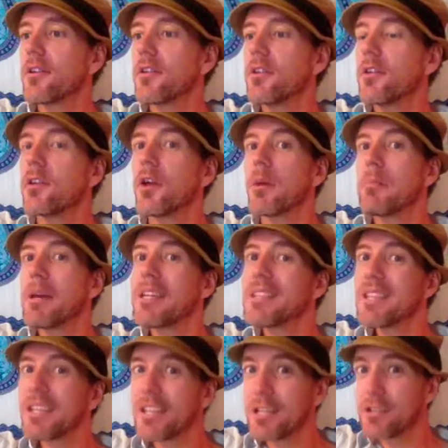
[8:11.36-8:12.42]

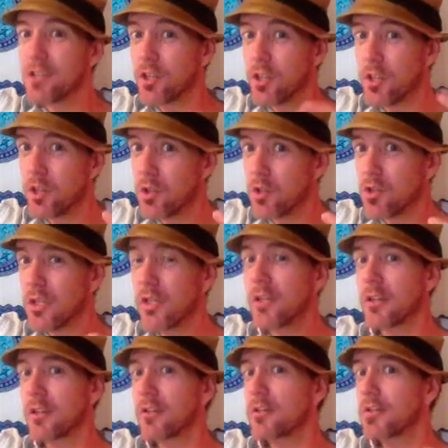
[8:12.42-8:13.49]
Basically it's a huge
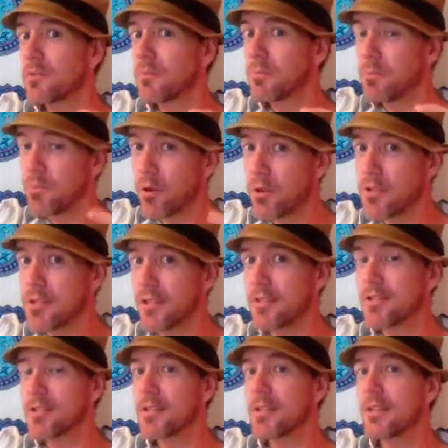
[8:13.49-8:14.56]
healing
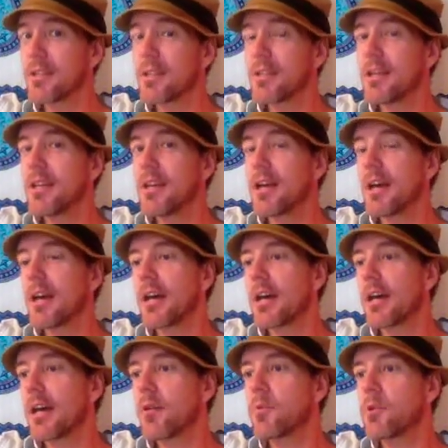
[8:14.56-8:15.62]
process,
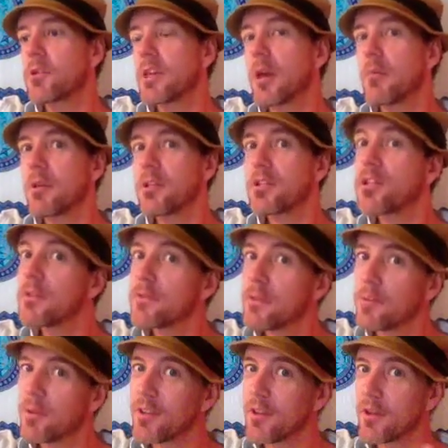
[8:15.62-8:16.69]
which can be
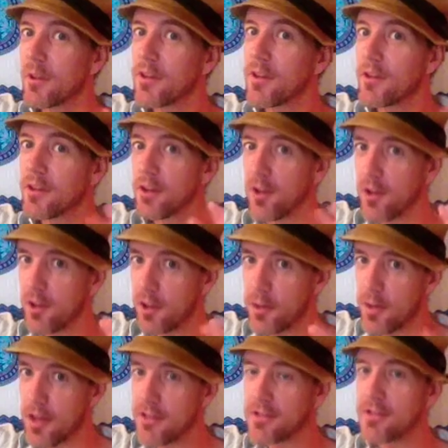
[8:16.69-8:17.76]
shifted within in
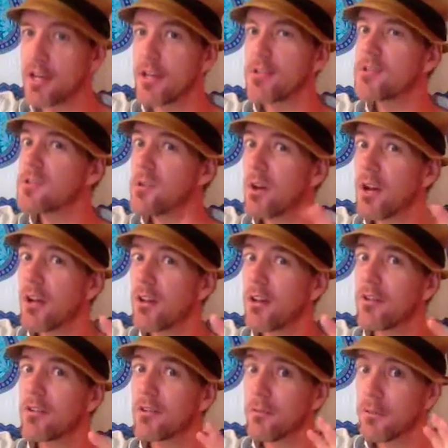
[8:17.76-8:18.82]
1,000 days. It's quite a
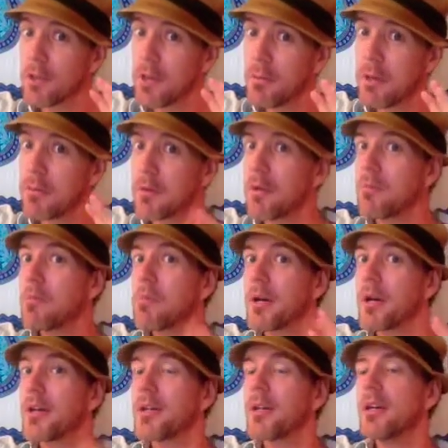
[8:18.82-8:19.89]
long commitment,
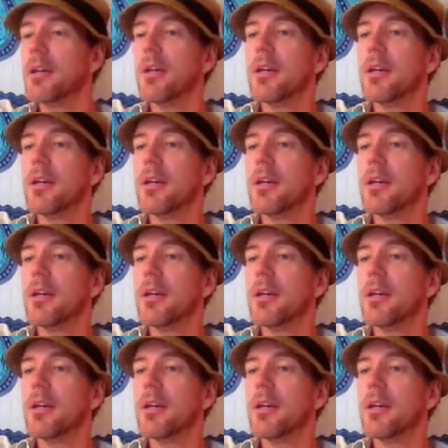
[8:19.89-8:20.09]
but